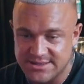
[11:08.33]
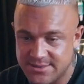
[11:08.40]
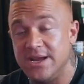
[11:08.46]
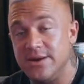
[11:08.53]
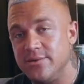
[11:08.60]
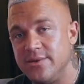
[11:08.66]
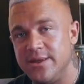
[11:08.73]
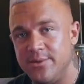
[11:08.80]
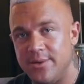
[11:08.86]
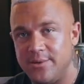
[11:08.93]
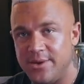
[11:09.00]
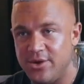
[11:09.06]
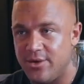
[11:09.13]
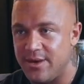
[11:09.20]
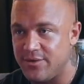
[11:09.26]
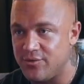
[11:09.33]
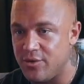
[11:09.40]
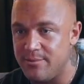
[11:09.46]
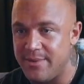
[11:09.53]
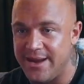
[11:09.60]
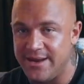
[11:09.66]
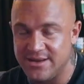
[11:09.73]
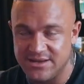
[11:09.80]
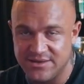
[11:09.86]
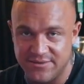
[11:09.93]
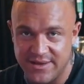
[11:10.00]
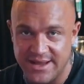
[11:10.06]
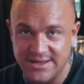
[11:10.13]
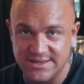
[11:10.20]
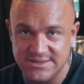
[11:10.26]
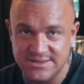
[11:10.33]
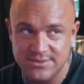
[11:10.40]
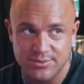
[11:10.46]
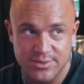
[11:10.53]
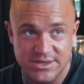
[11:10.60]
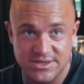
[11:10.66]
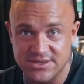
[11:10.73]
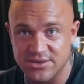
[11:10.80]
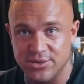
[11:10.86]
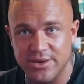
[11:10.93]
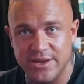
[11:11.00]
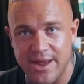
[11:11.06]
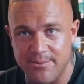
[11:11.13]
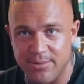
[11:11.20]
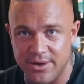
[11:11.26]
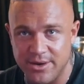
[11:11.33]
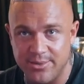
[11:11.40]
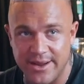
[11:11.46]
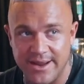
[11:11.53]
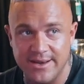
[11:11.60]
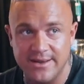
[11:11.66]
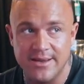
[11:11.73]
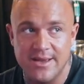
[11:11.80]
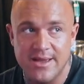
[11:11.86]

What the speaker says: So generally when we're going through a maintenance phase, we just look at our body weight,